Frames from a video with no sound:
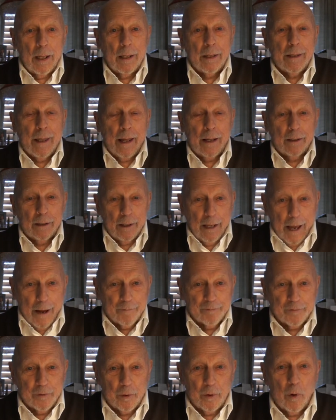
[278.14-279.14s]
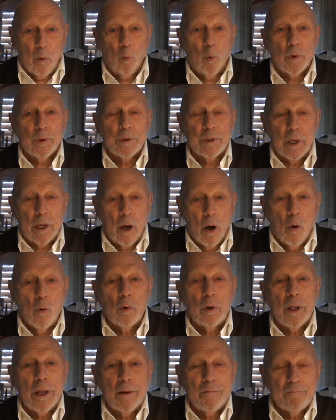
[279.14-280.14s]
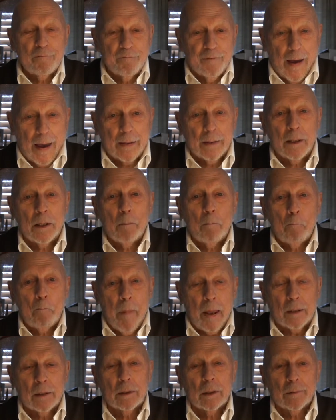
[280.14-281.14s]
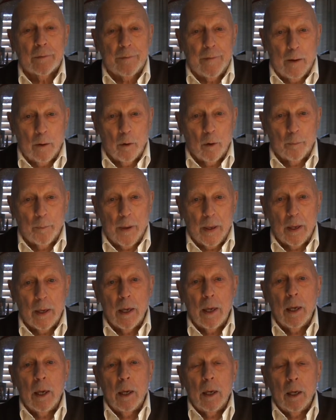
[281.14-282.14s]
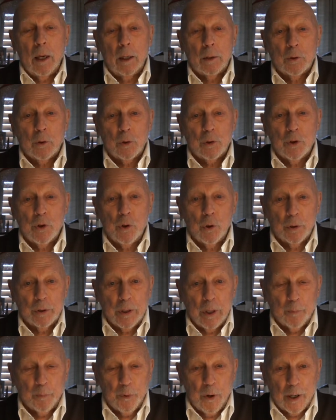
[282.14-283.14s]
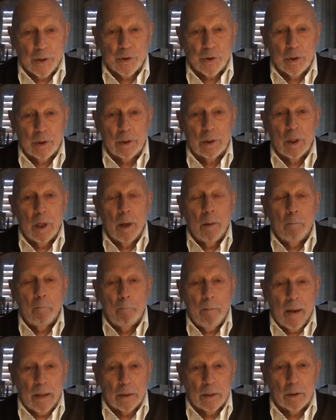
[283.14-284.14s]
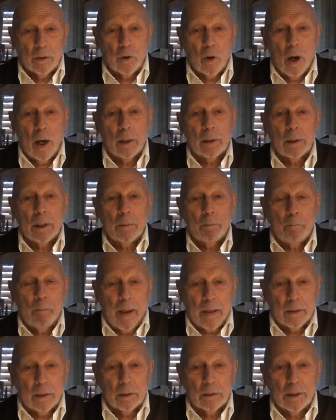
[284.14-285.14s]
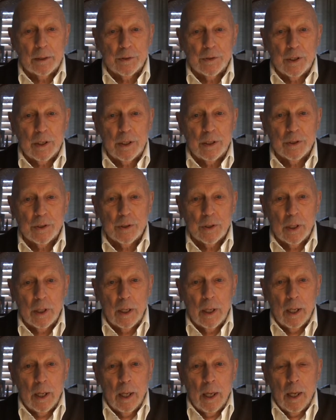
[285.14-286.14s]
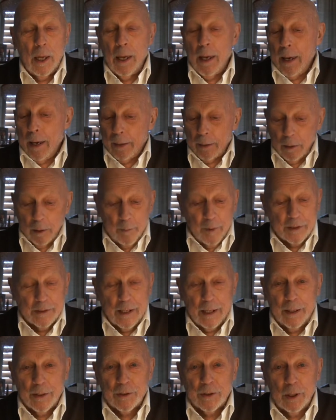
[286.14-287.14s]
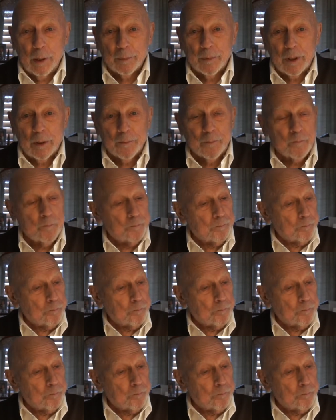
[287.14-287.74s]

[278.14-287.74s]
that laughter was the only valid mental therapy. It could cure depression, melancholy, mental disease. And let me tell you something.